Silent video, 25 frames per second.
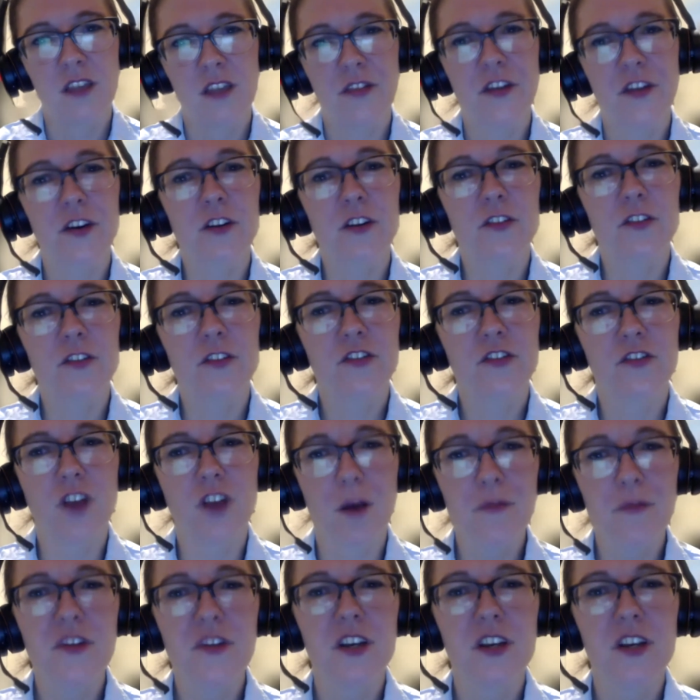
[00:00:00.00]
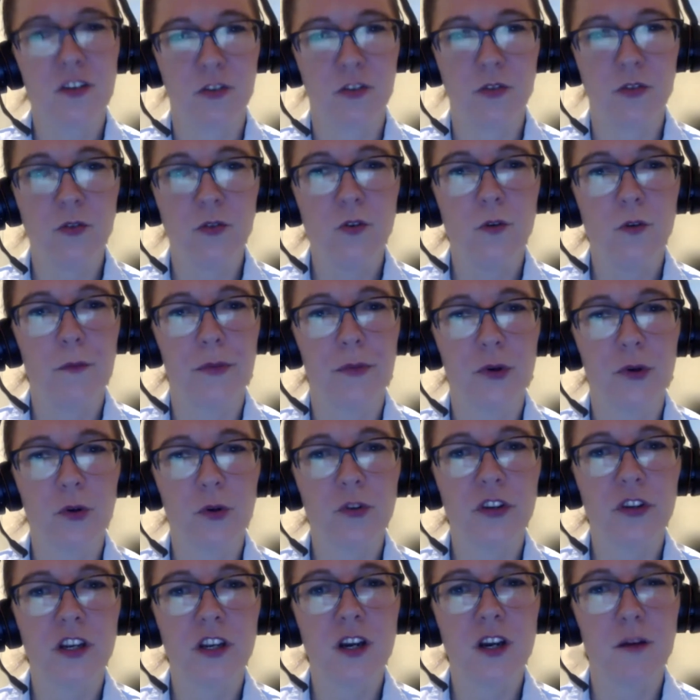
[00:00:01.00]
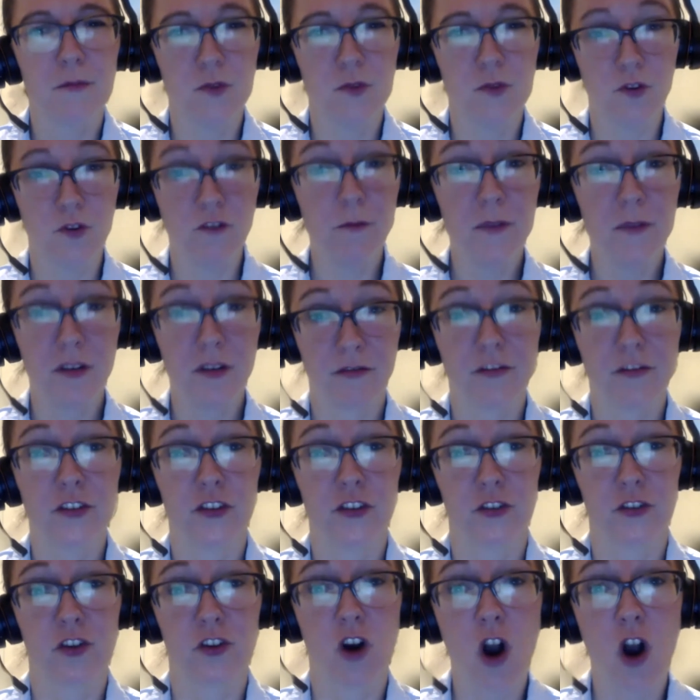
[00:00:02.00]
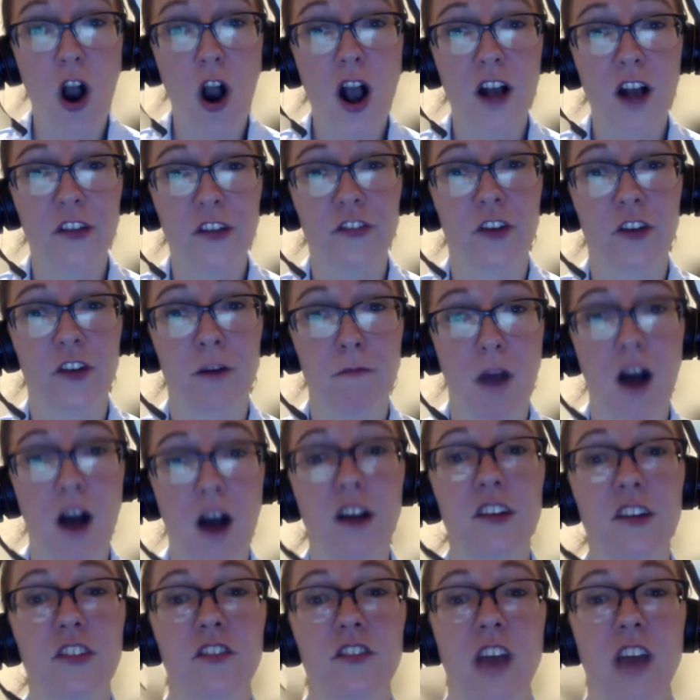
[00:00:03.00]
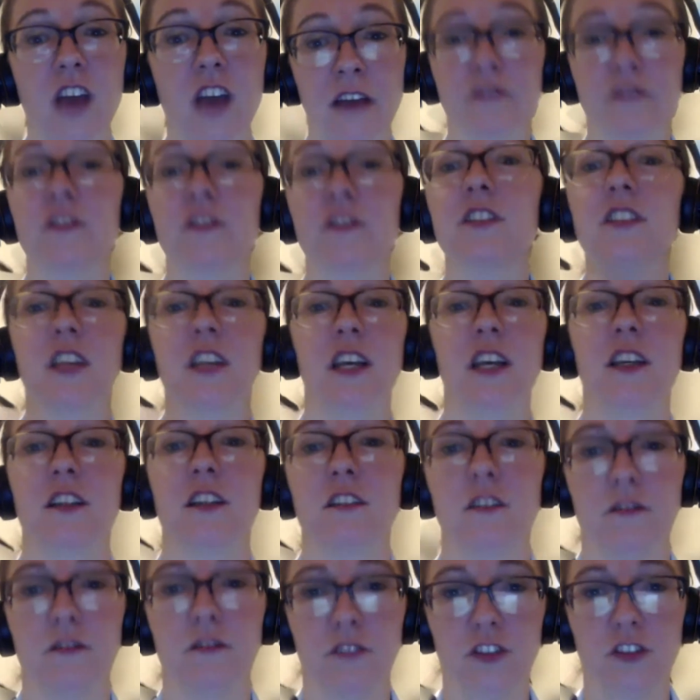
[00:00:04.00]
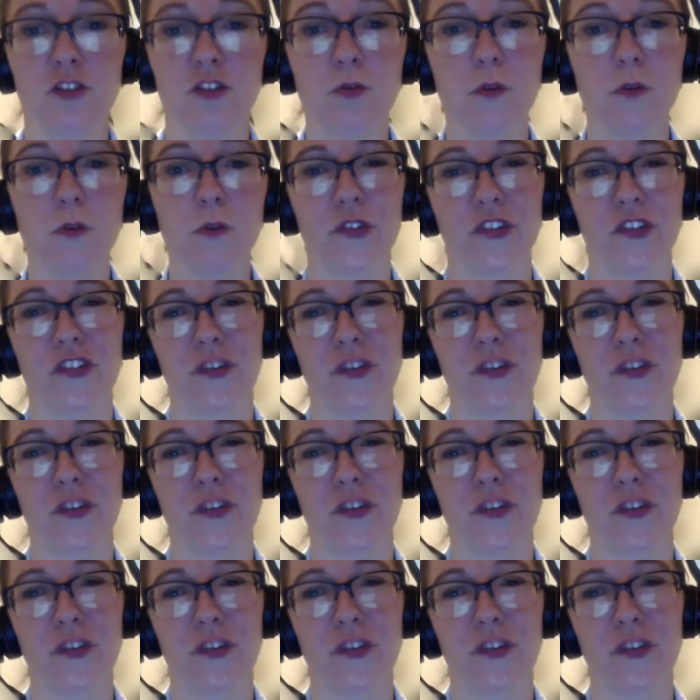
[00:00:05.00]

There's something to building a movement for your cause amongst everyday individuals.